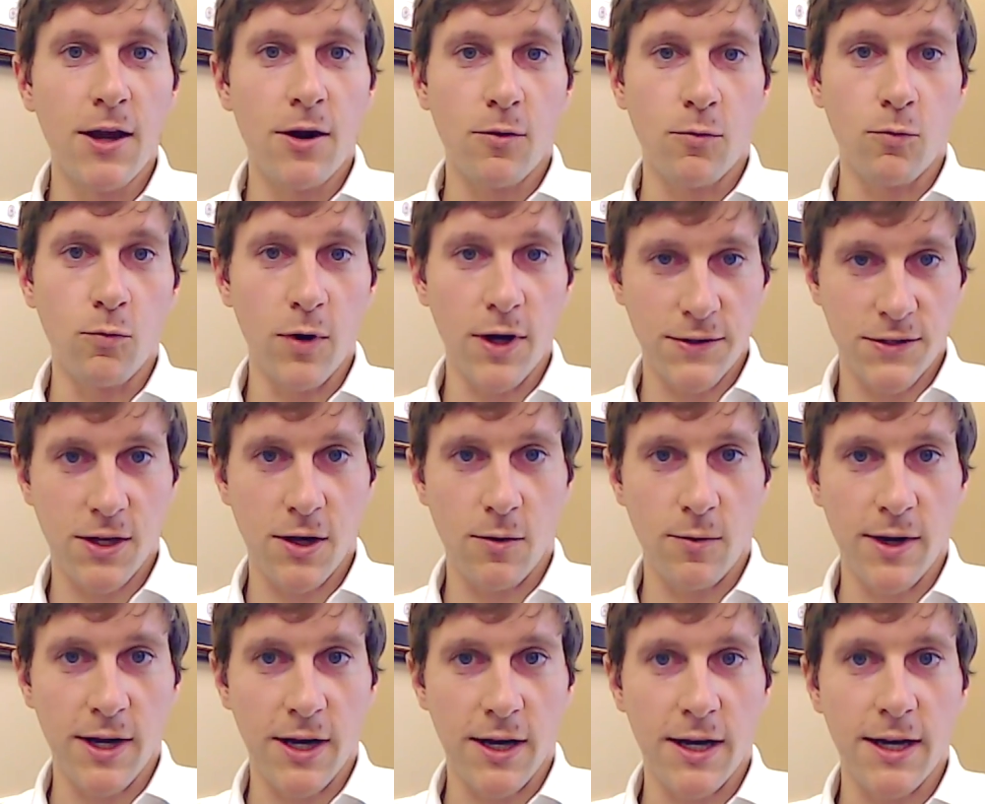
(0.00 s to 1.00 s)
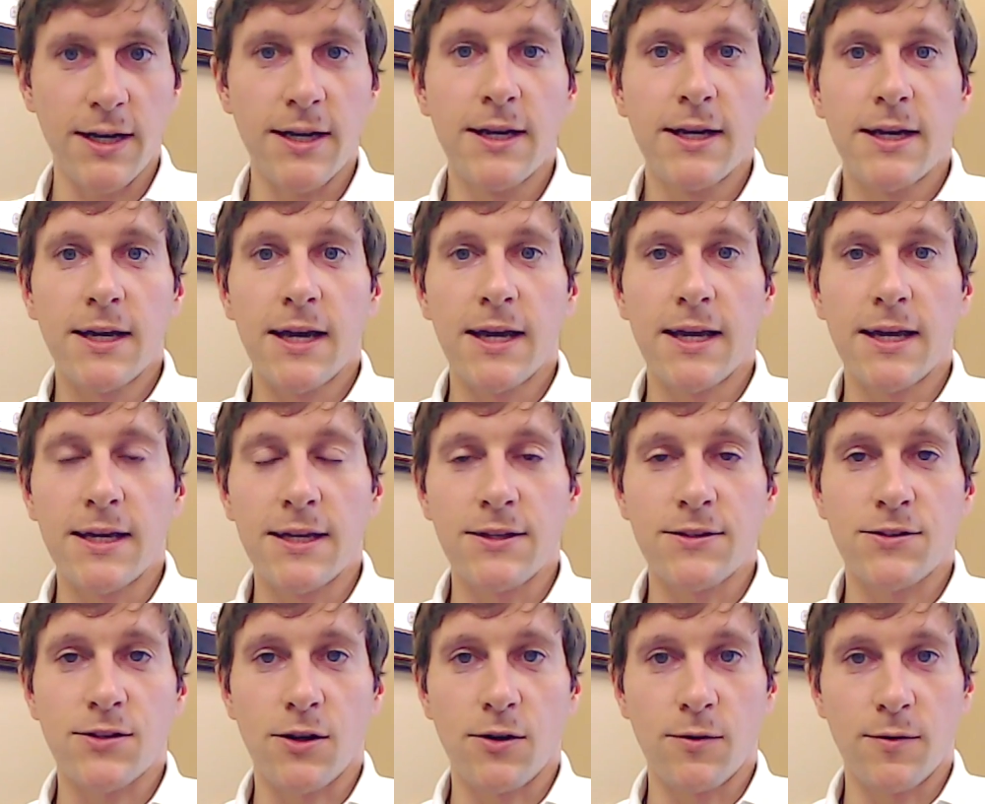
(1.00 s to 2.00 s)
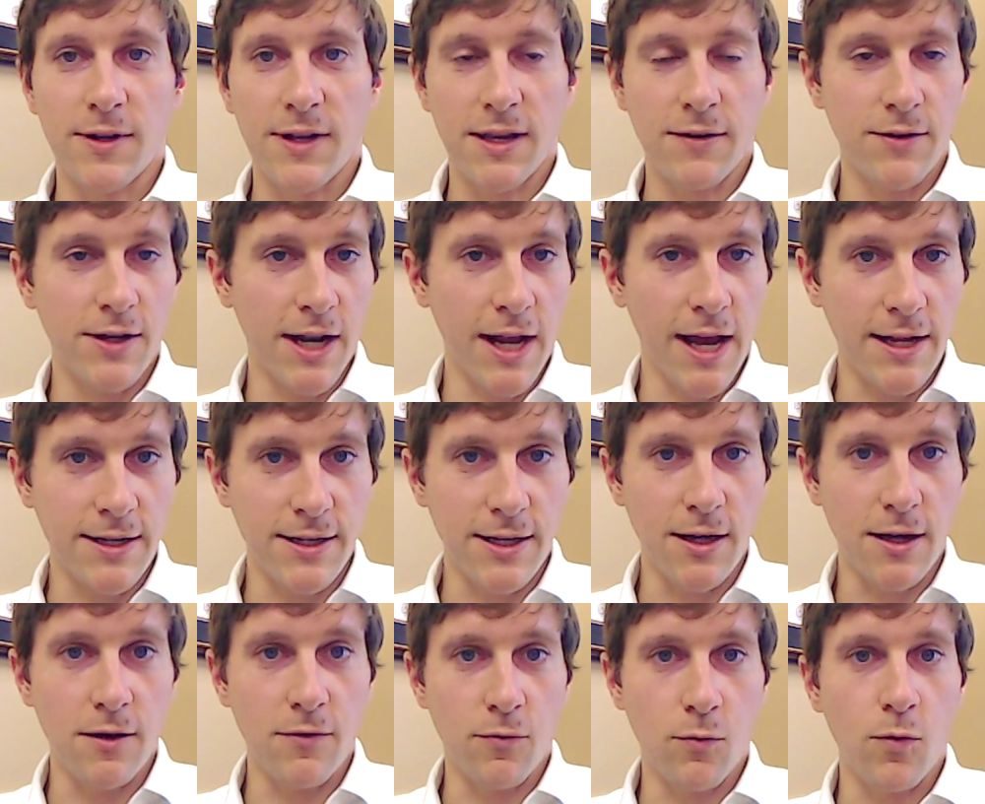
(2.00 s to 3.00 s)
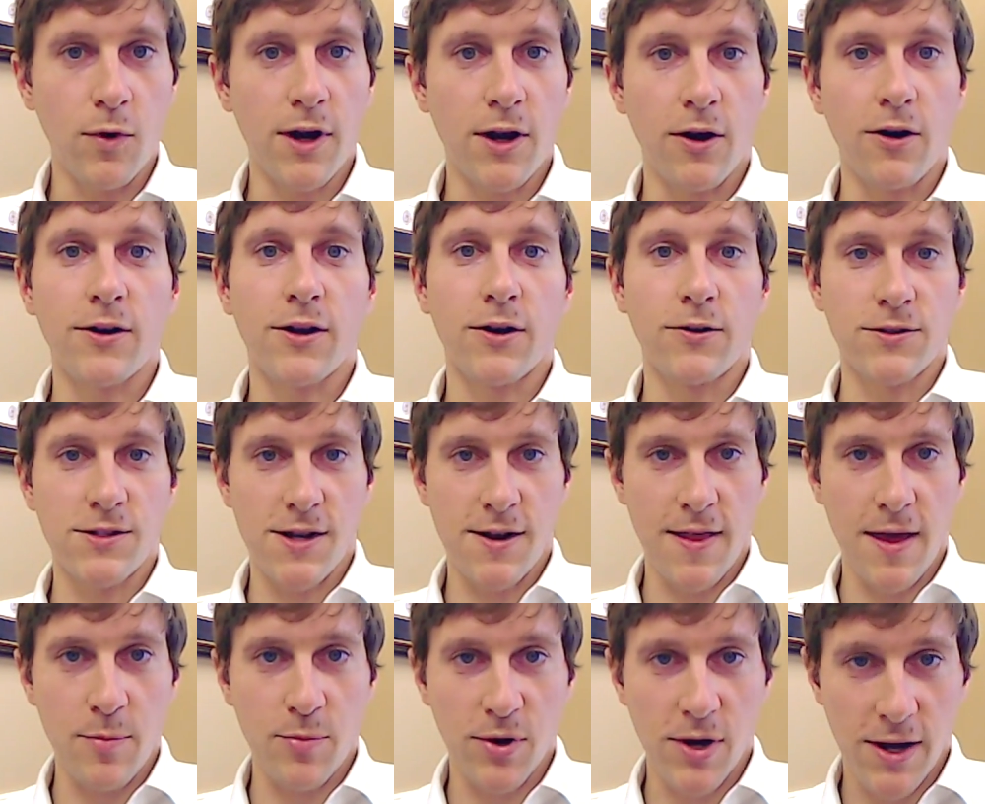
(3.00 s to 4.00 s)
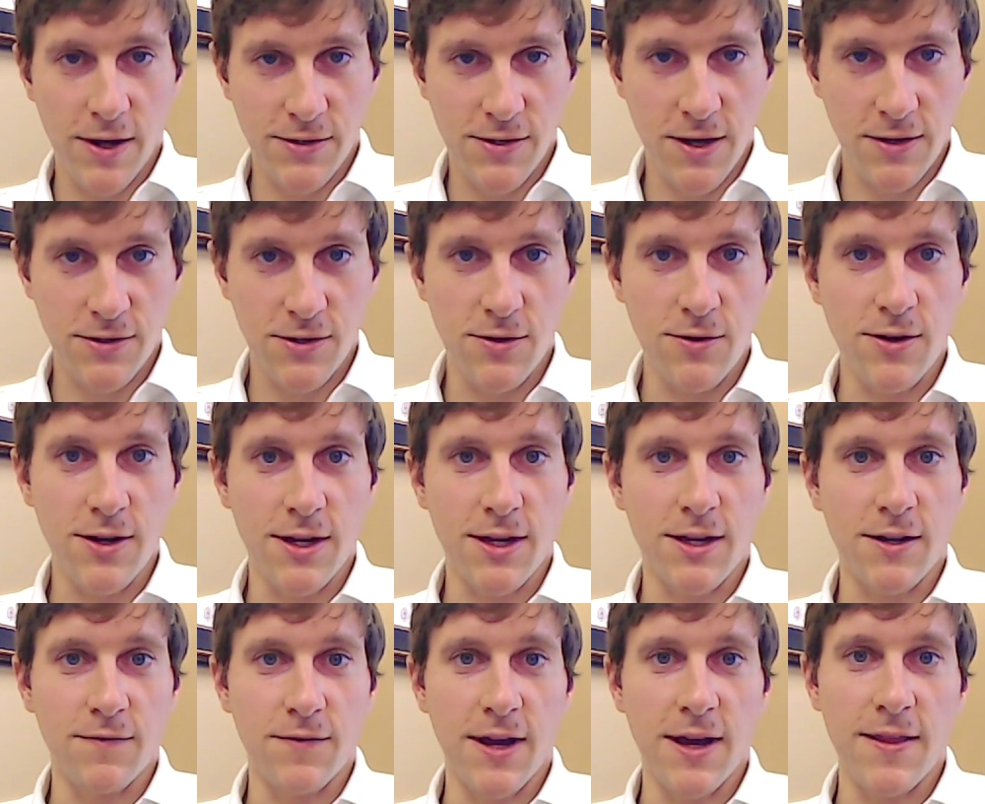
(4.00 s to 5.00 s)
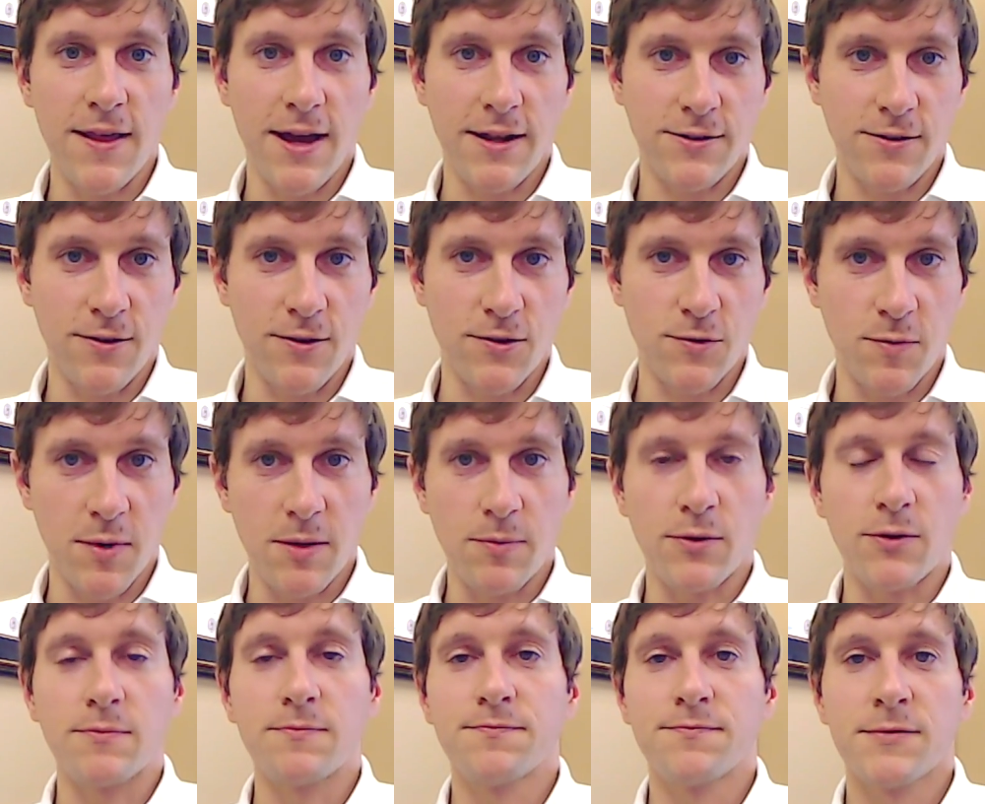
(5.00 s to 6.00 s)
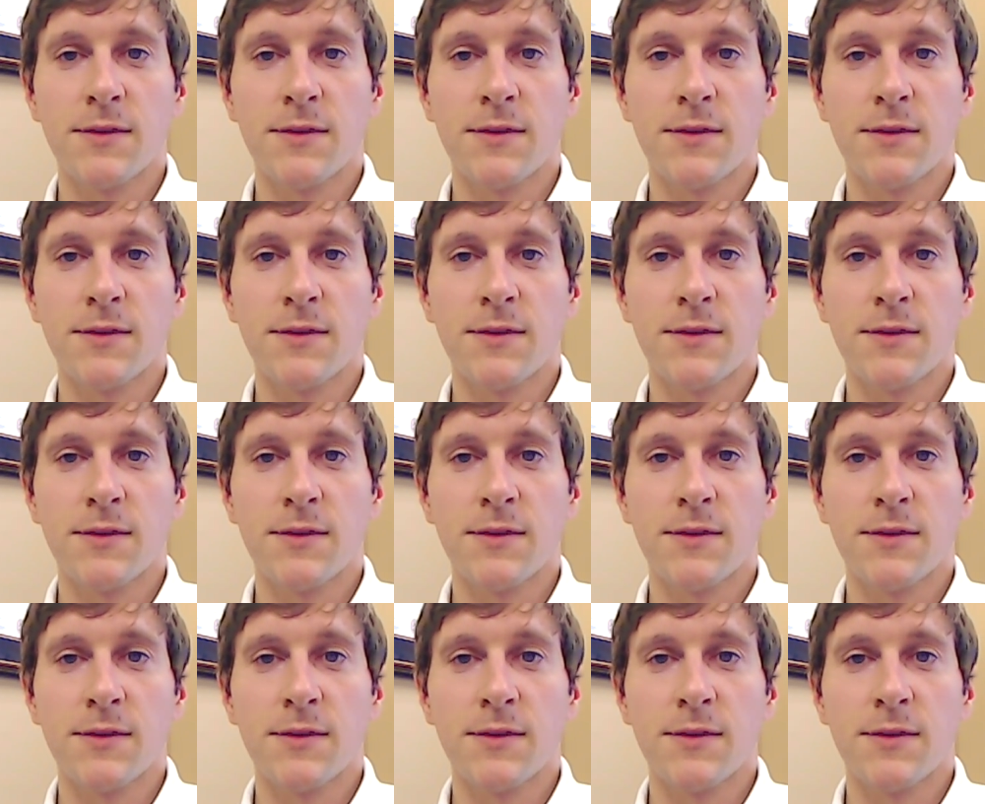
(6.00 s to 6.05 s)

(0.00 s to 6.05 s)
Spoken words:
What's going on? And so to give you an idea of what all goes into that process so you can convey that to those people.